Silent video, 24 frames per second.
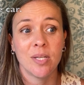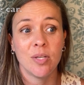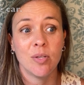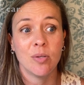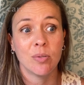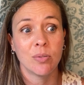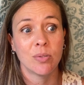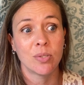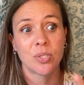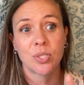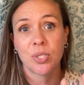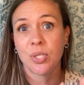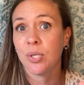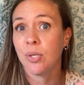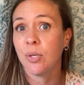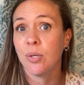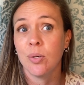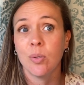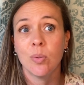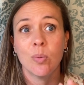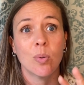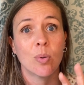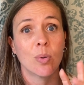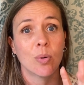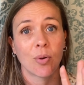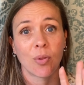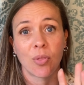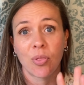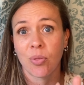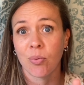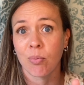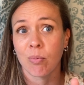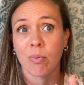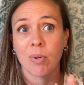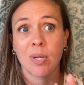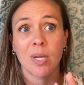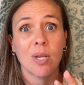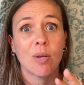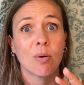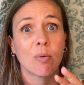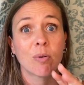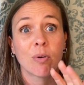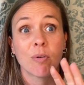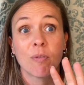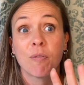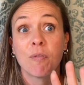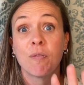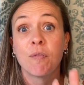use 2 or 3
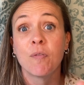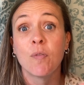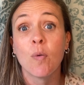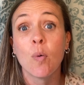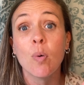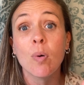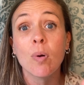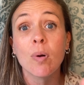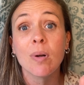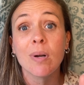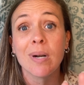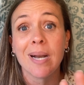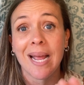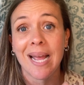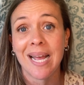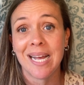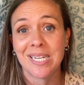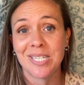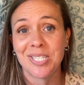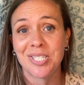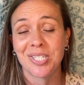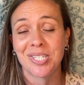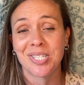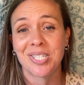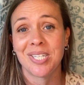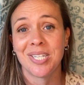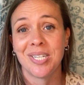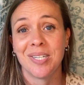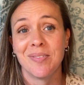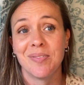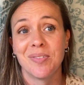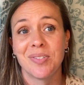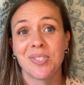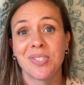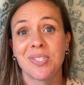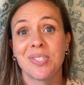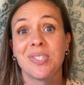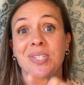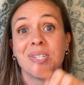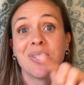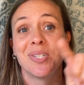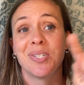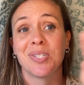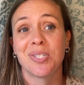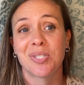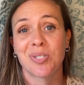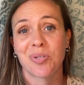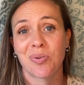or 4 adjectives to
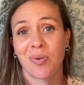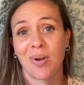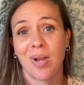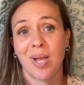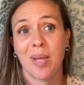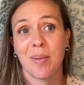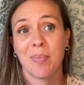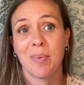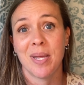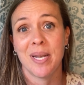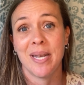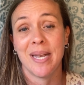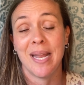describe a